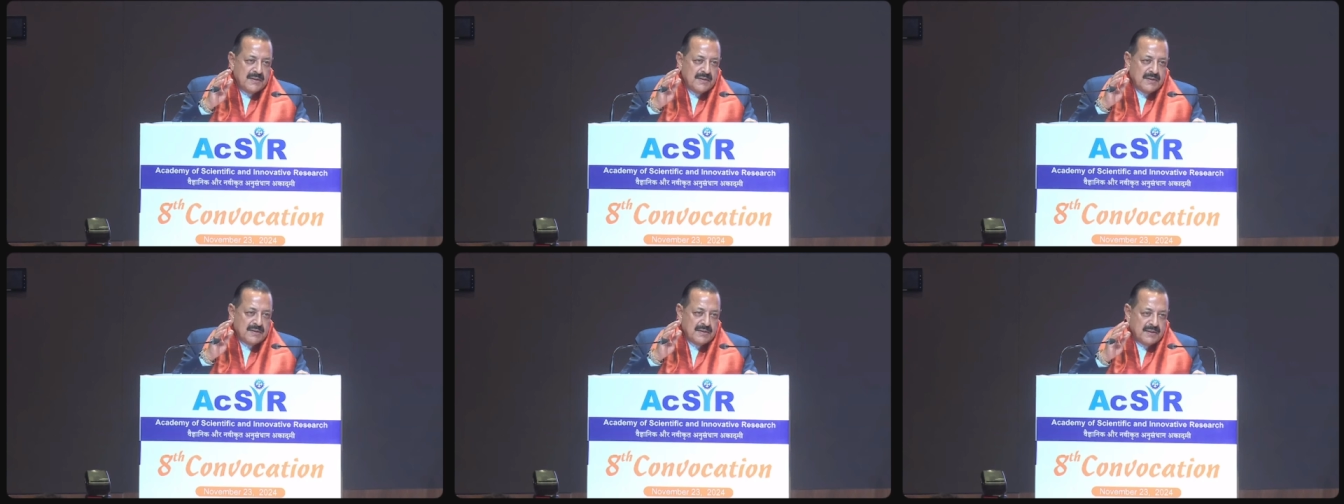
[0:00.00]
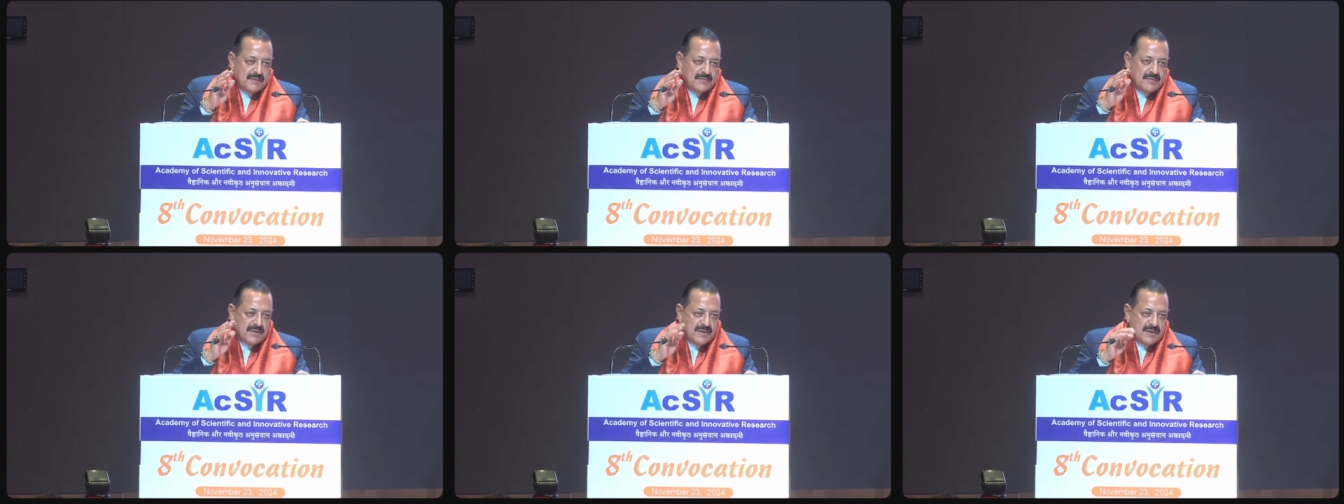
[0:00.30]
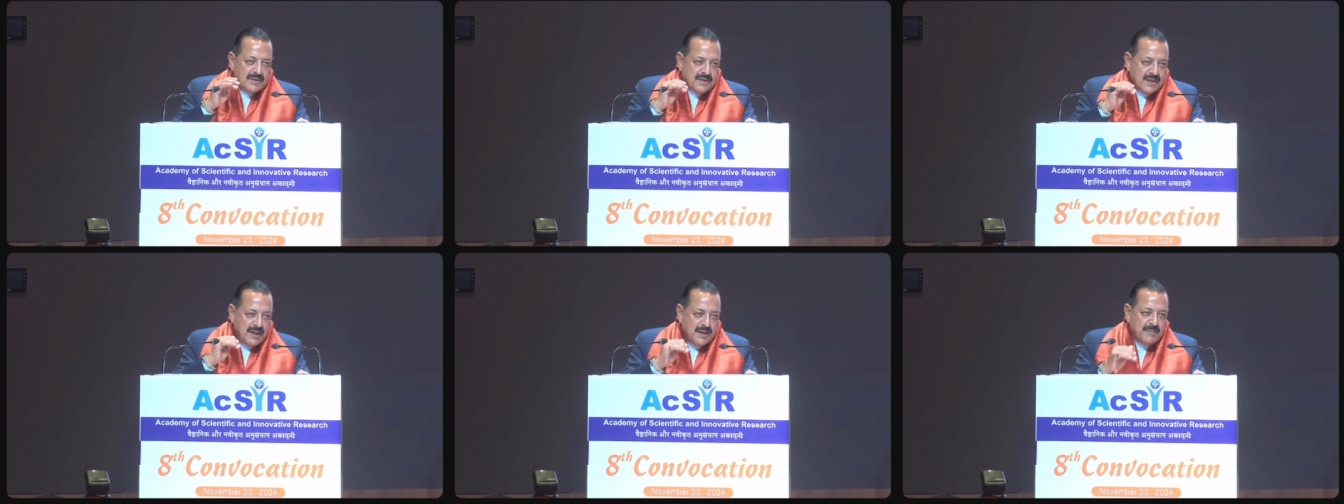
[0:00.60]
deserved for
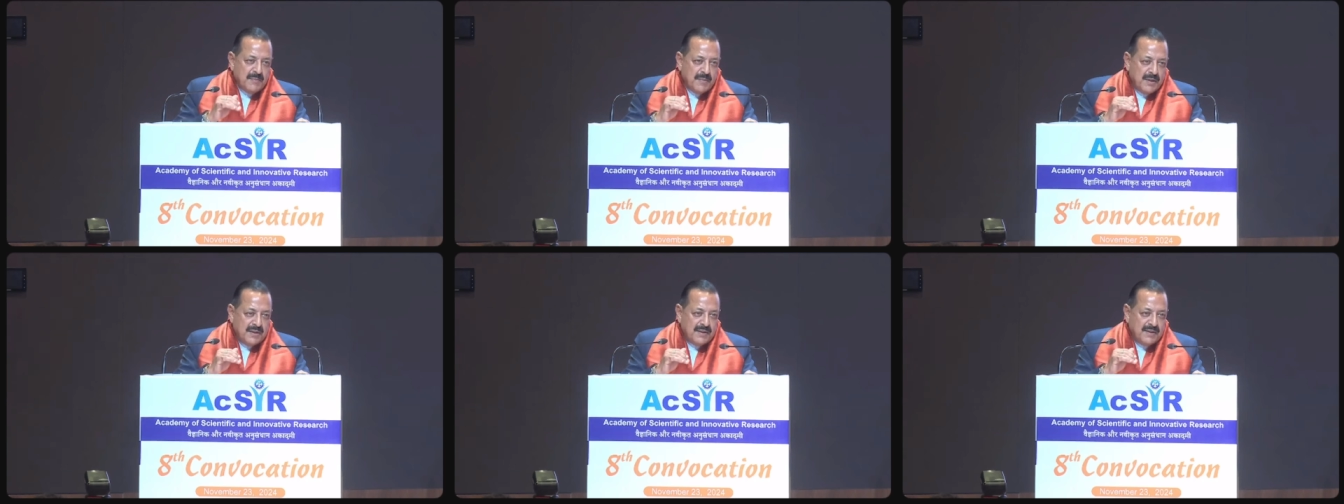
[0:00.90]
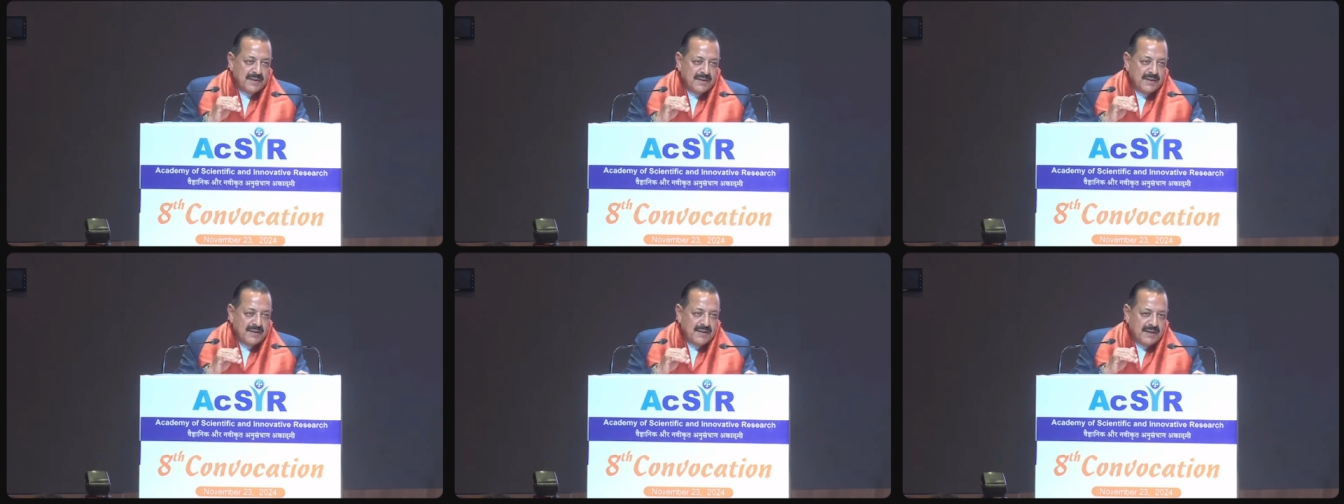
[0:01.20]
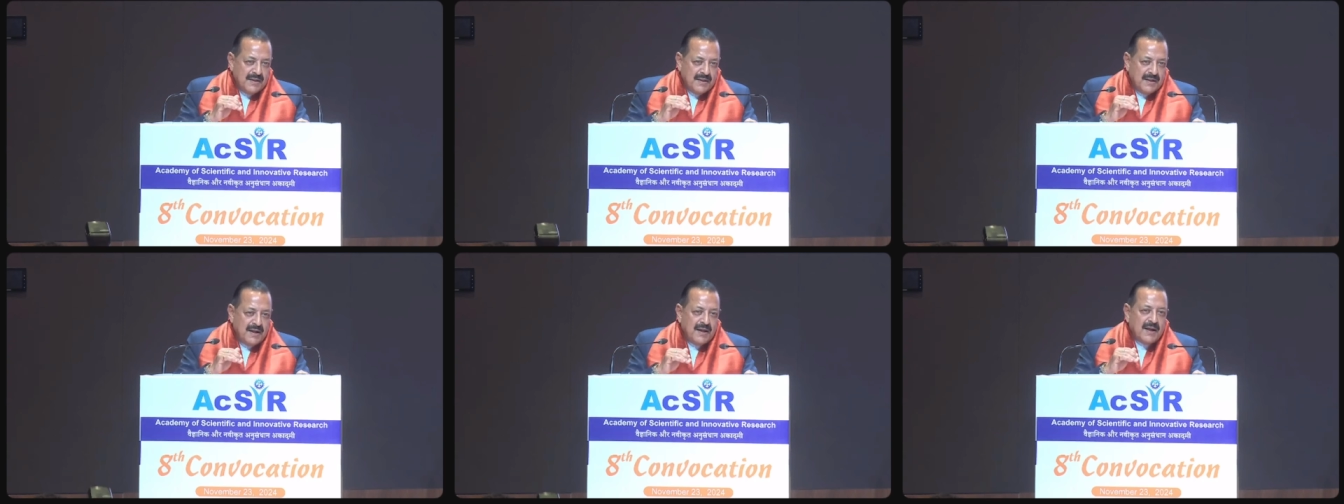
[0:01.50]
this statement.
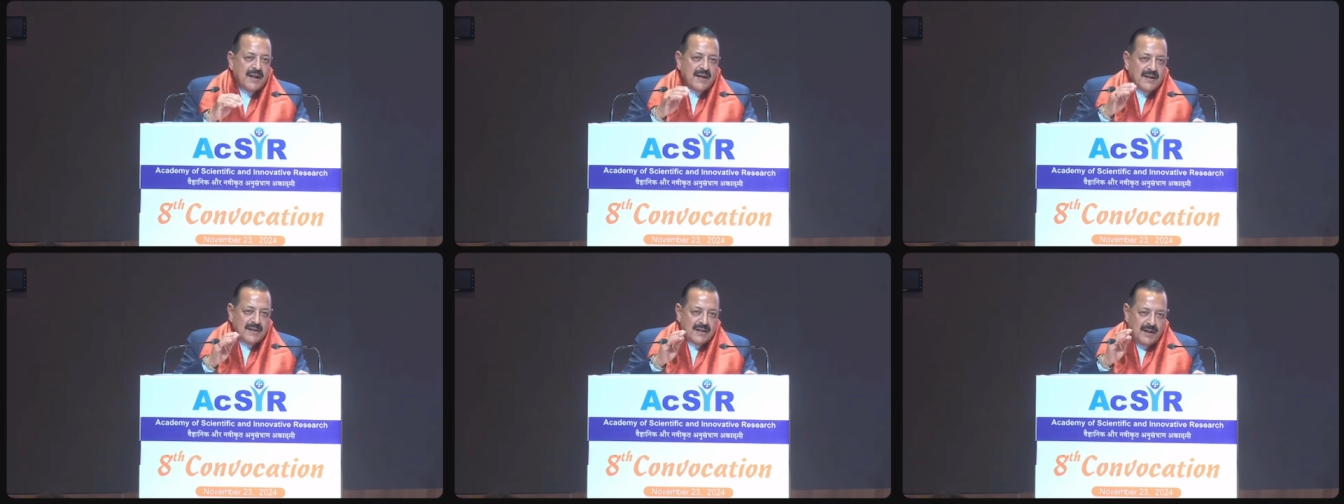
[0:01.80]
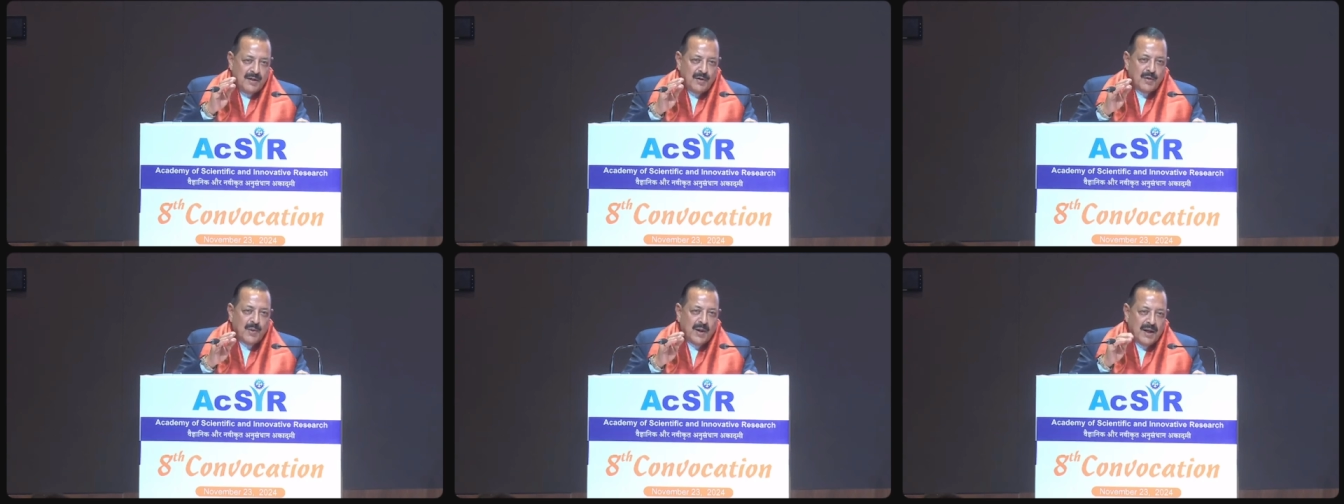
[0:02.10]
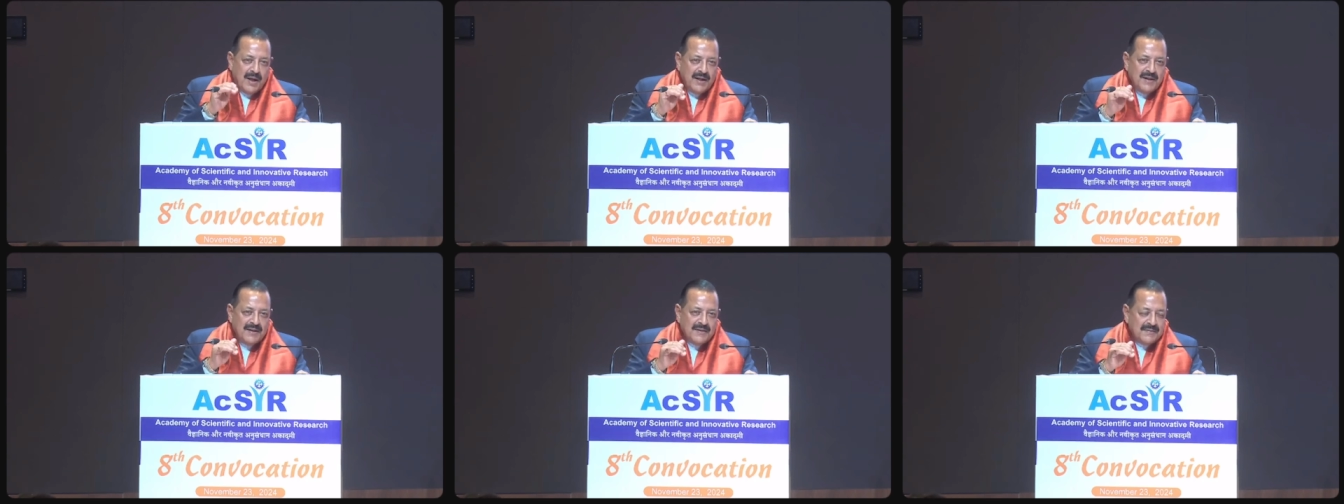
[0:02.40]
And I tell you why.